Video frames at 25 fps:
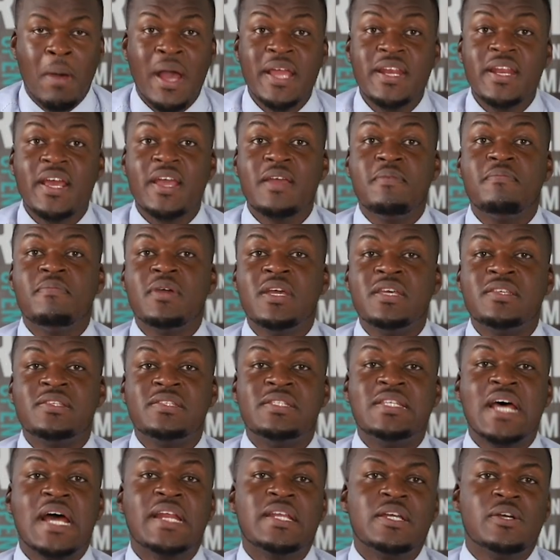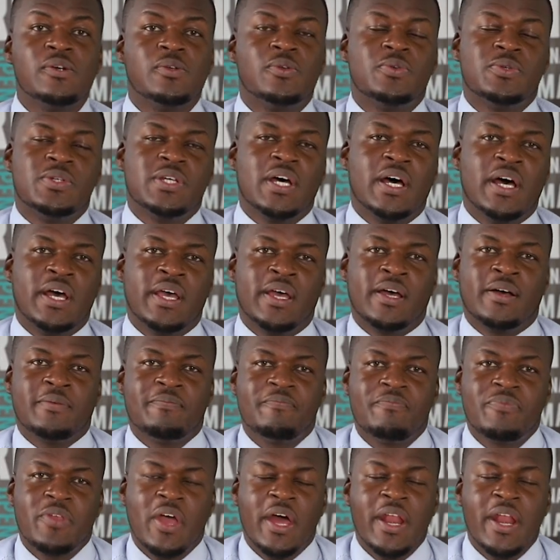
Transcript: My name is Daniel Lutaaya